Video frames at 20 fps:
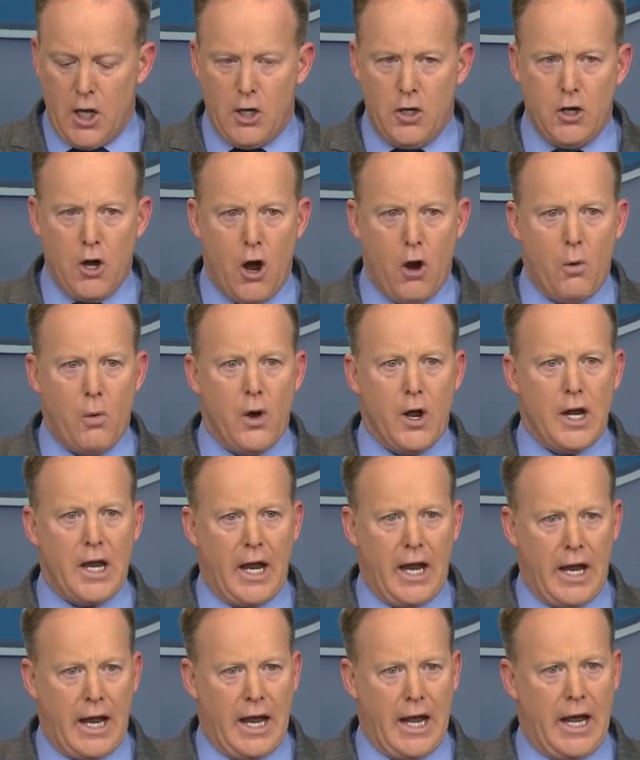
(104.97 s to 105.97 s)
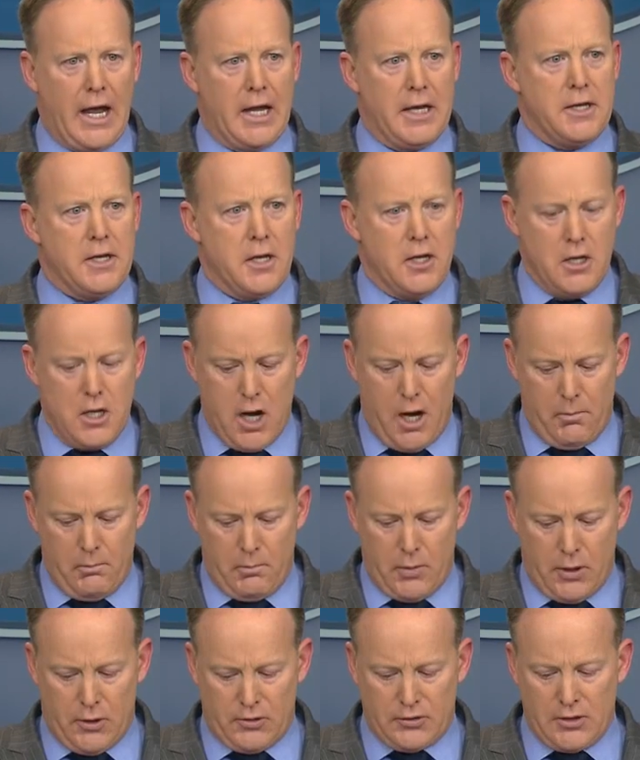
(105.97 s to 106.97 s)
No one had
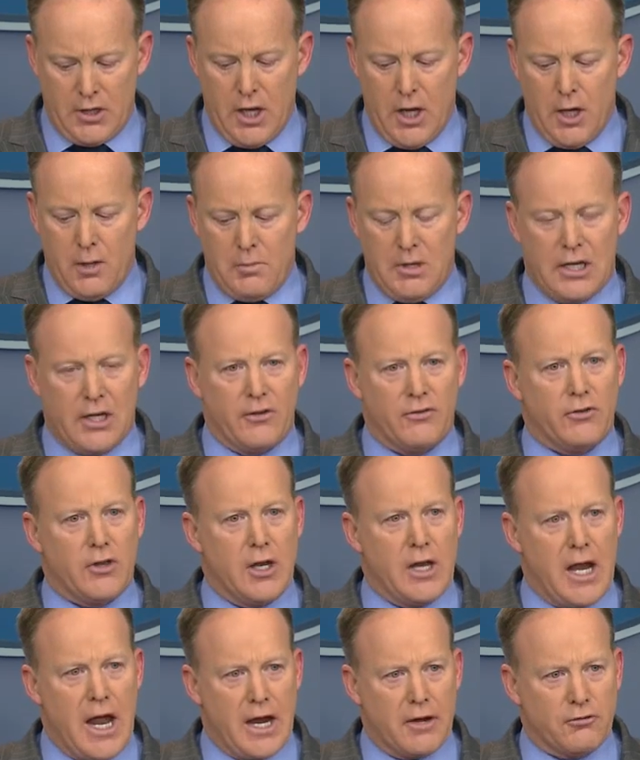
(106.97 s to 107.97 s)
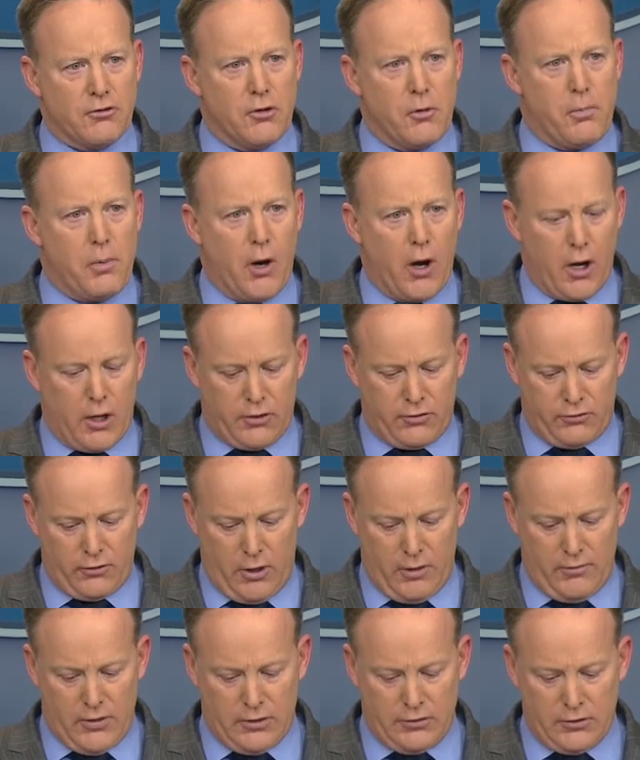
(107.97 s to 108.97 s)
numbers because the National Park
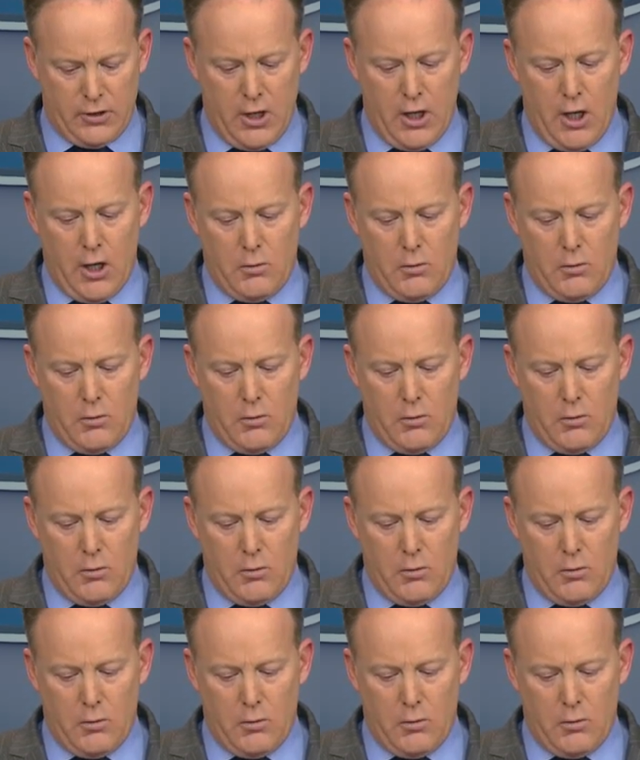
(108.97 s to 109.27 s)
Service,